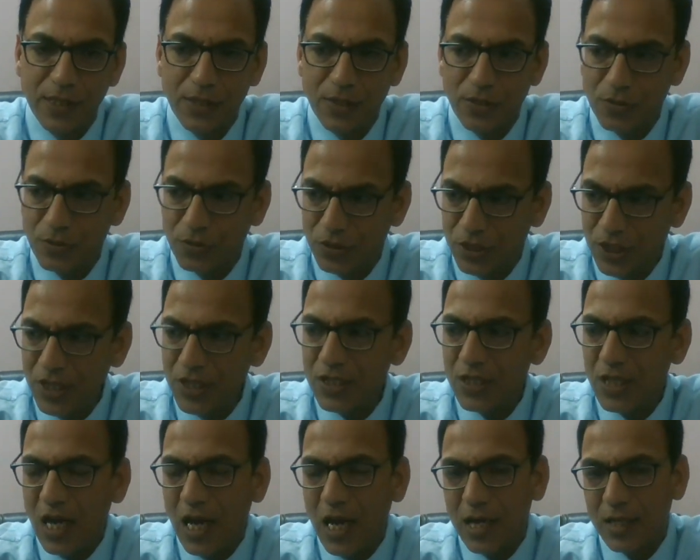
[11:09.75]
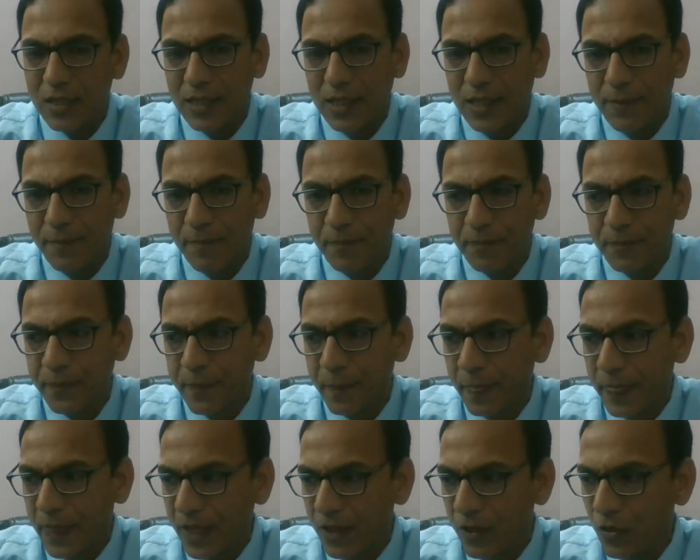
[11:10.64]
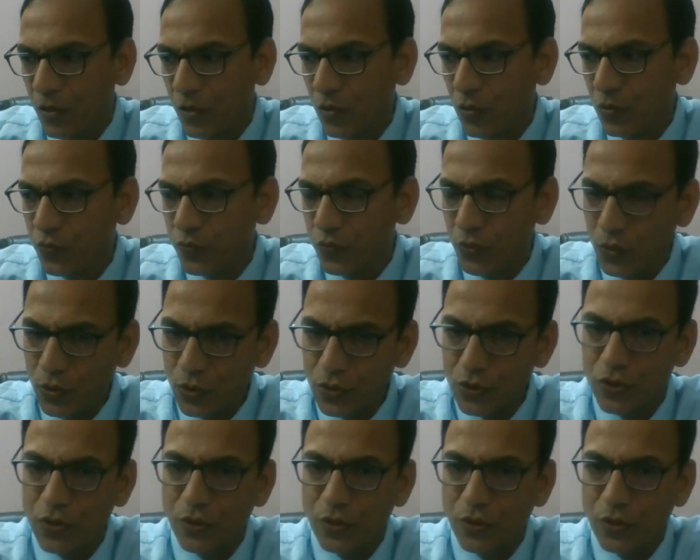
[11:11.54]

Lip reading: So these are the 4